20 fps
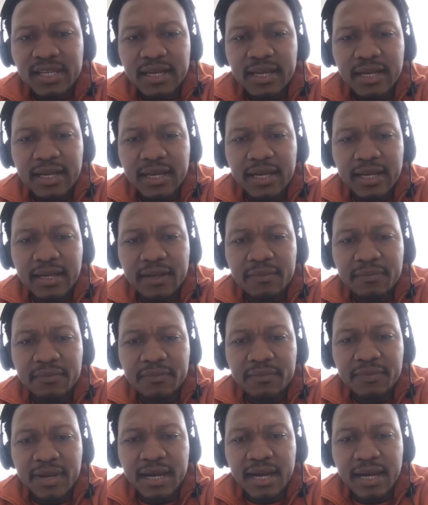
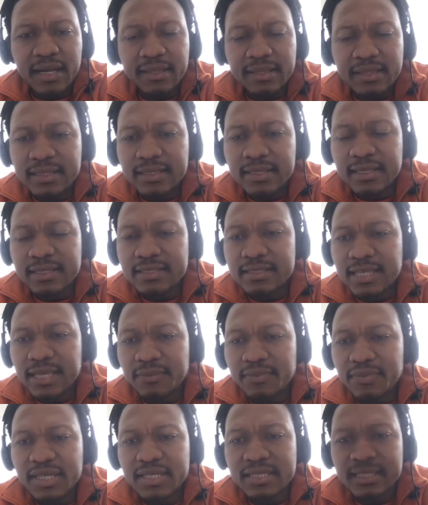I think
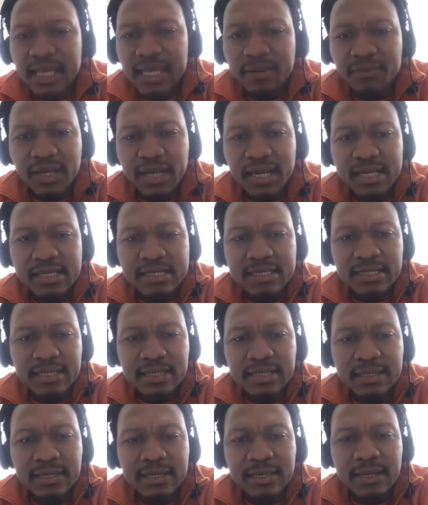
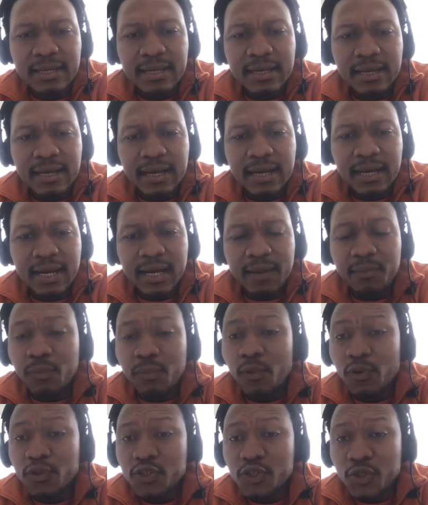stabilizing
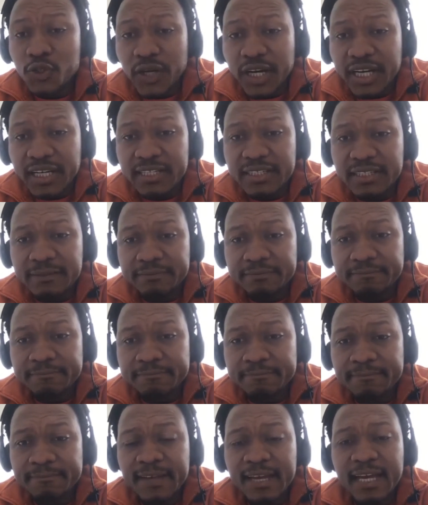more trade
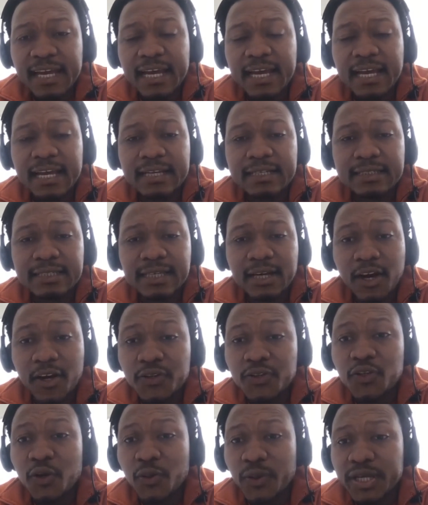and
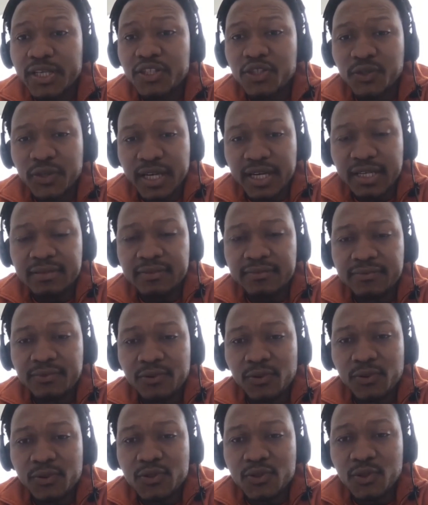ongoing trade
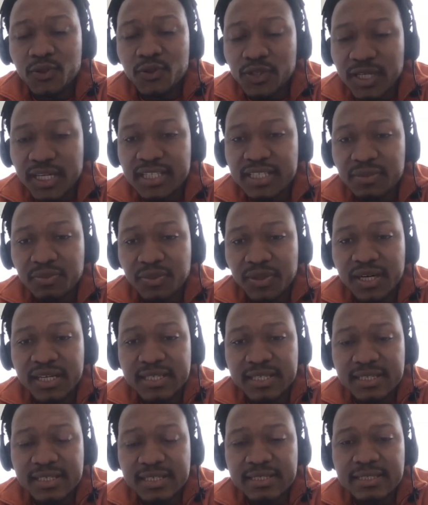for social
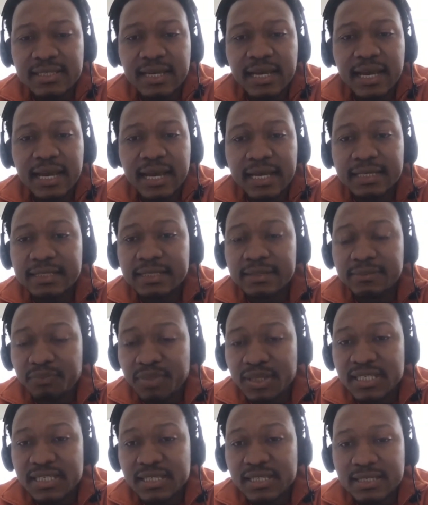enterprises and
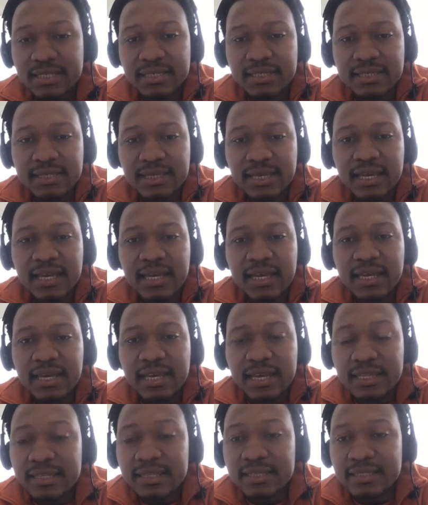businesses
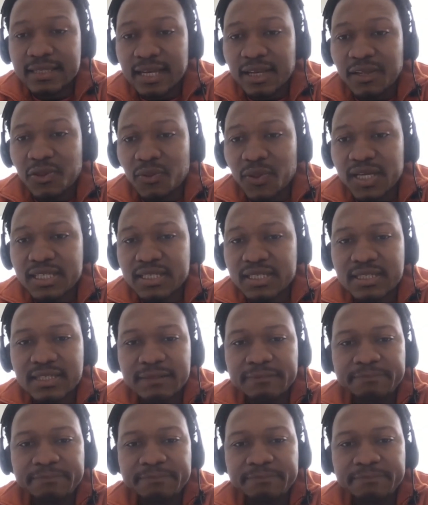in the Southwest